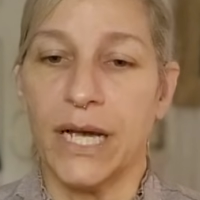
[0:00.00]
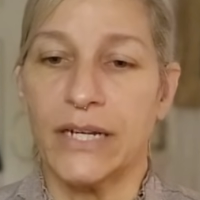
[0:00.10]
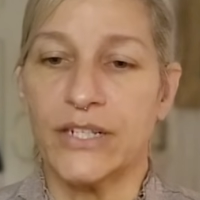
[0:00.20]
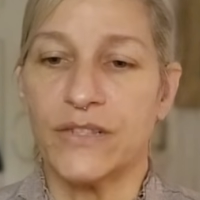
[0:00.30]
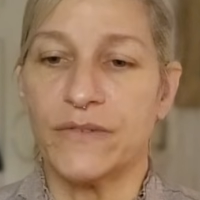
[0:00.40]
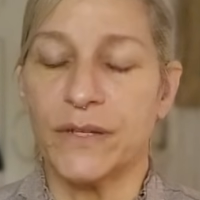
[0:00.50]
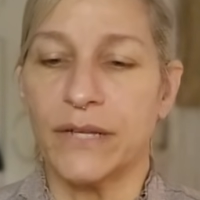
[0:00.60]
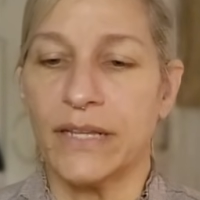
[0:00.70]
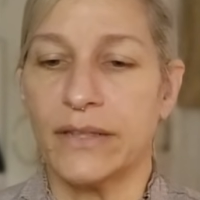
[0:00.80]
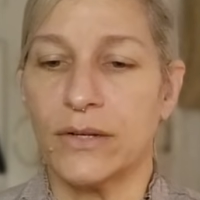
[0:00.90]
I just feel
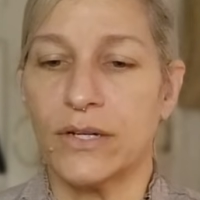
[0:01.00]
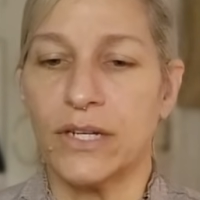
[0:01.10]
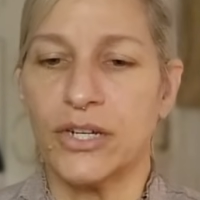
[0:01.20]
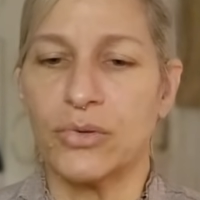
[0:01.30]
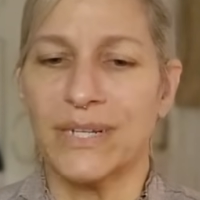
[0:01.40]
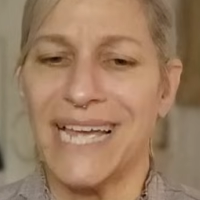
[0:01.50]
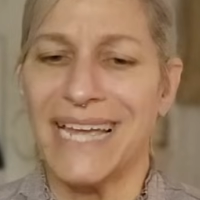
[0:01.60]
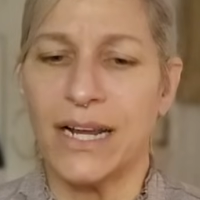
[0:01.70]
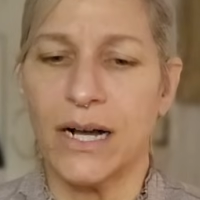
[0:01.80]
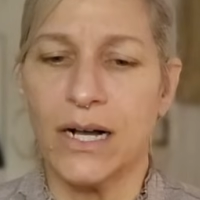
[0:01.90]
like they're going to
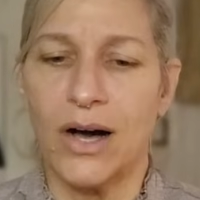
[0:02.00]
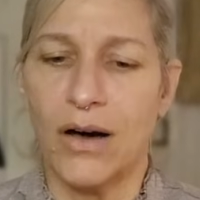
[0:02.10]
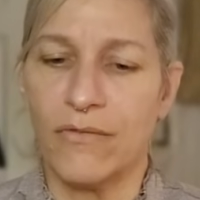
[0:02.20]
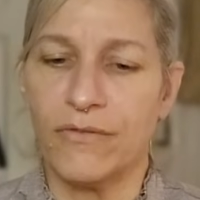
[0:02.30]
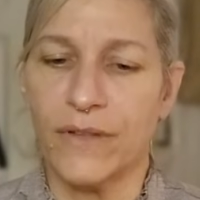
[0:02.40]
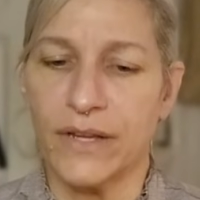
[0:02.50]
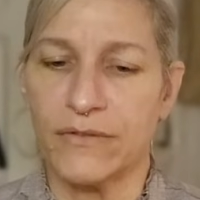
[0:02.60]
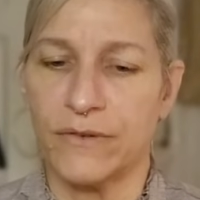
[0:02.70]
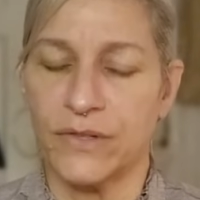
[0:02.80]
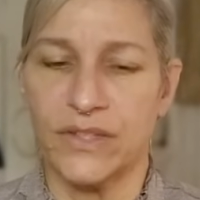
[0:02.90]
create a
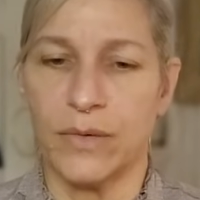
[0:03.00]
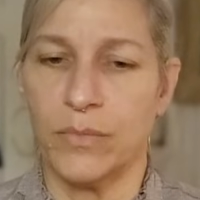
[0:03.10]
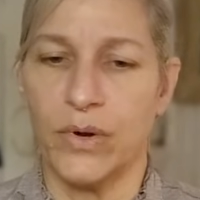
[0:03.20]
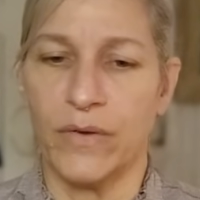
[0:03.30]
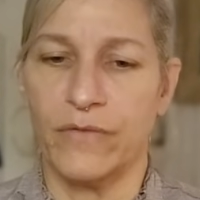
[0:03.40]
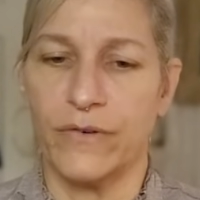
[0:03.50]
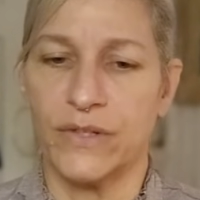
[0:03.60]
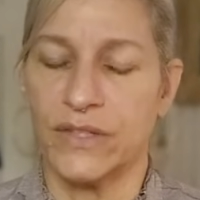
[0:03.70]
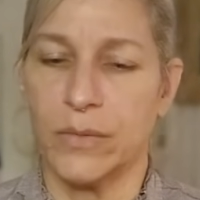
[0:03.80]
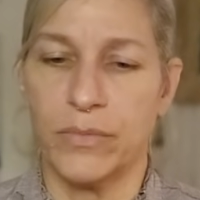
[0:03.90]
conflict for some
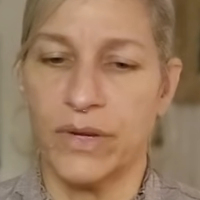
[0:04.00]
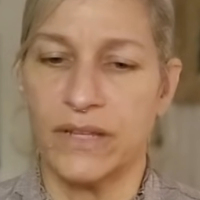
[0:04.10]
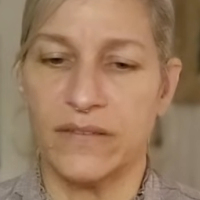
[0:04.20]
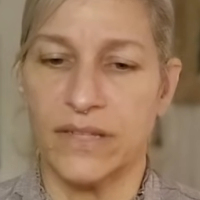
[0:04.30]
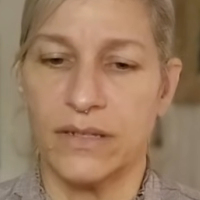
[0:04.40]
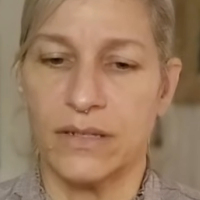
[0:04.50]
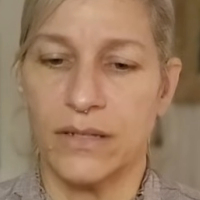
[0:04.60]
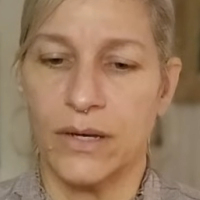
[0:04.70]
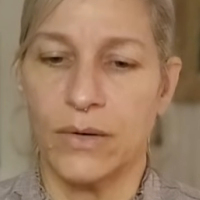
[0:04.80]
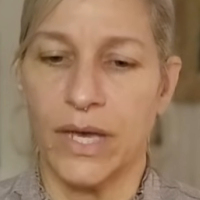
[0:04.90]
reason.
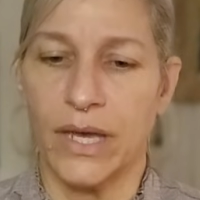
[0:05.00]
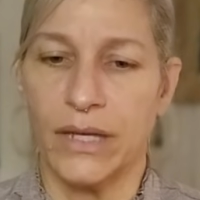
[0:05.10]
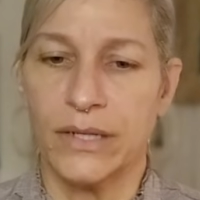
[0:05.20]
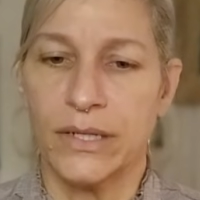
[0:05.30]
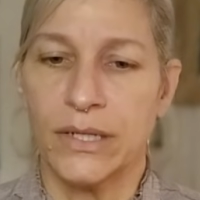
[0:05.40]
Okay.